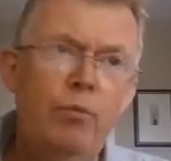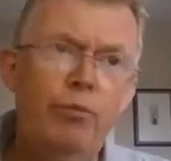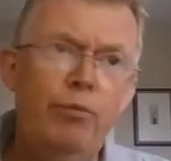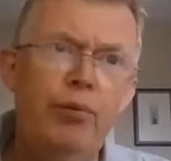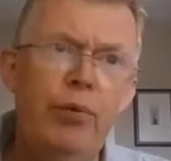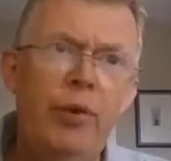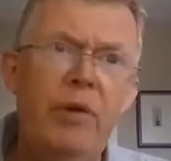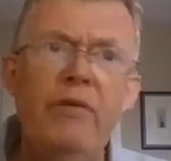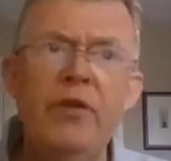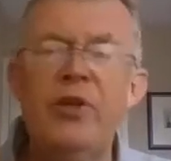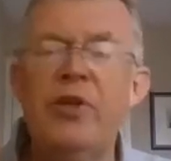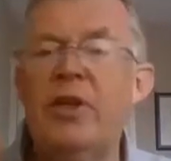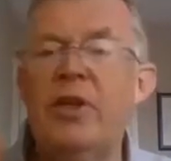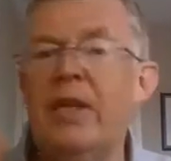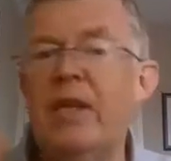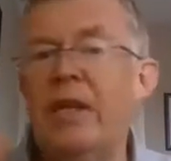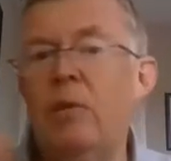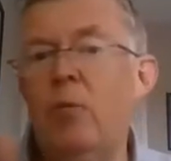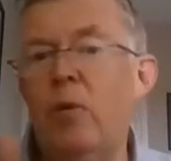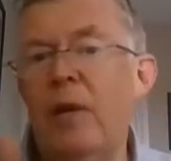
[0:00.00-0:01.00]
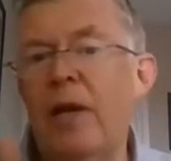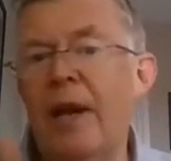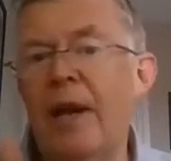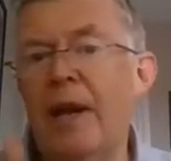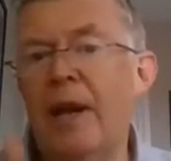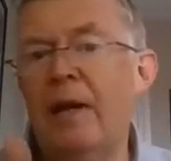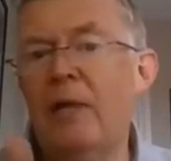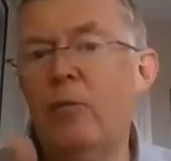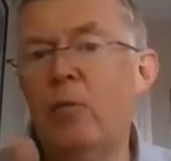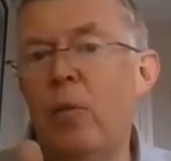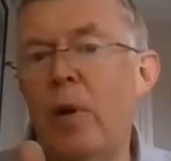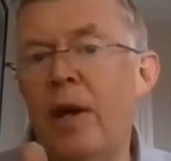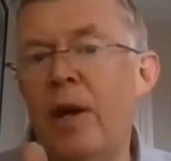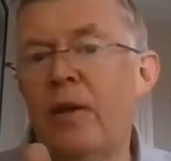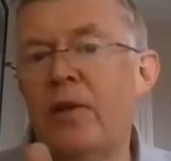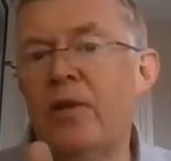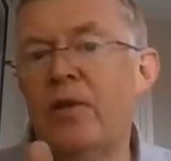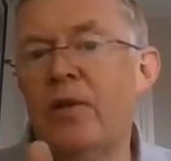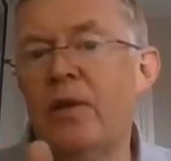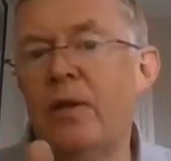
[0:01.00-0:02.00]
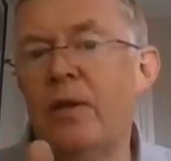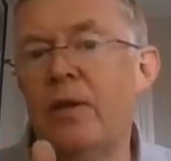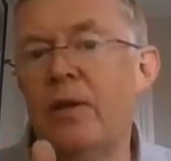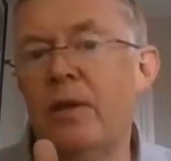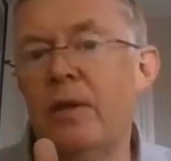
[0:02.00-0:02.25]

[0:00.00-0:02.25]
previously we had wax